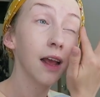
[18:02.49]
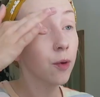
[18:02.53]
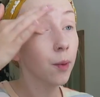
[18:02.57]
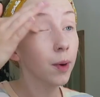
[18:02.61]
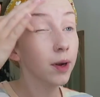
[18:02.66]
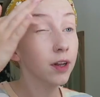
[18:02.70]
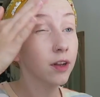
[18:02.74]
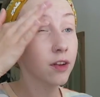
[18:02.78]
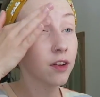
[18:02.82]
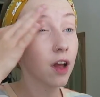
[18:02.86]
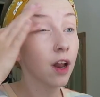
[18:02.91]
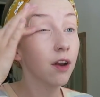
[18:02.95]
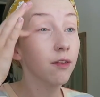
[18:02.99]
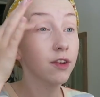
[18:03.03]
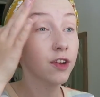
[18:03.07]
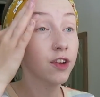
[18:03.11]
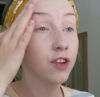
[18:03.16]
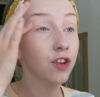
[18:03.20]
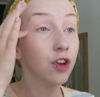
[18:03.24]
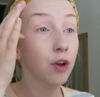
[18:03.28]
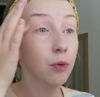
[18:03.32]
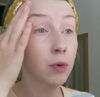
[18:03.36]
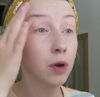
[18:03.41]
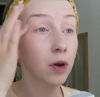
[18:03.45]
So I just kind of
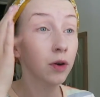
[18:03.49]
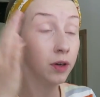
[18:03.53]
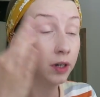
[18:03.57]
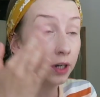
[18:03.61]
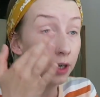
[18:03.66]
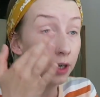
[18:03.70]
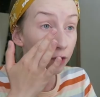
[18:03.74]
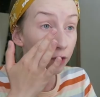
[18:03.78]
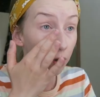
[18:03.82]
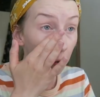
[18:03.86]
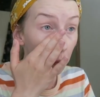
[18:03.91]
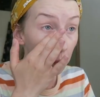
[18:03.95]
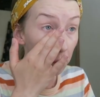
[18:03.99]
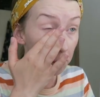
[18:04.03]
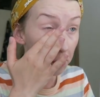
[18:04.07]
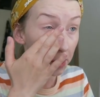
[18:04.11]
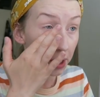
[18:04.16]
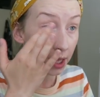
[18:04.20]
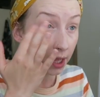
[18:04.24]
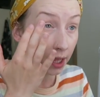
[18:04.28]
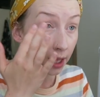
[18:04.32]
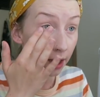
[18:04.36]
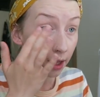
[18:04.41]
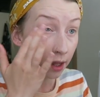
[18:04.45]
assumed, oh, Doug would
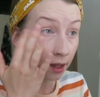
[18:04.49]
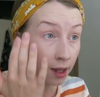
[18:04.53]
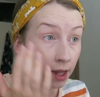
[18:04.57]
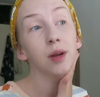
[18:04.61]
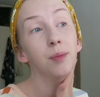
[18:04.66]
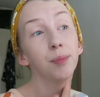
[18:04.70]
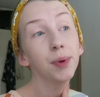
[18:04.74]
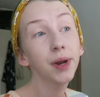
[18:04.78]
be here.